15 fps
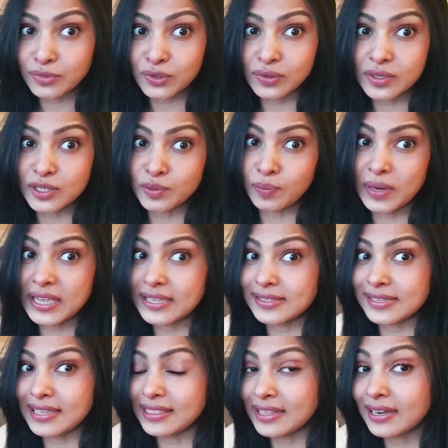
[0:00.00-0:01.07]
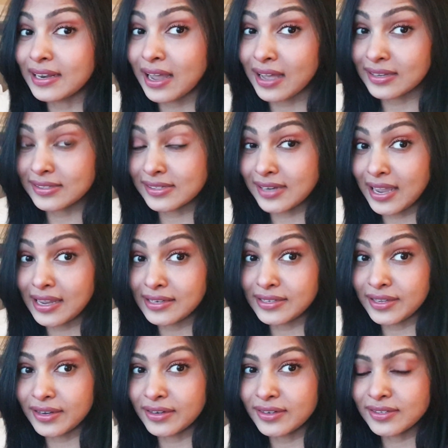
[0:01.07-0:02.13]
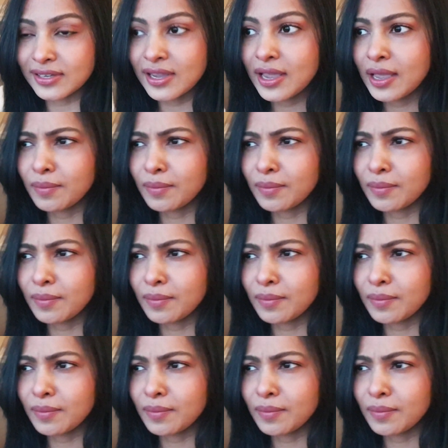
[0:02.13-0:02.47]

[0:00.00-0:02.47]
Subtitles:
to this place in the last 8 years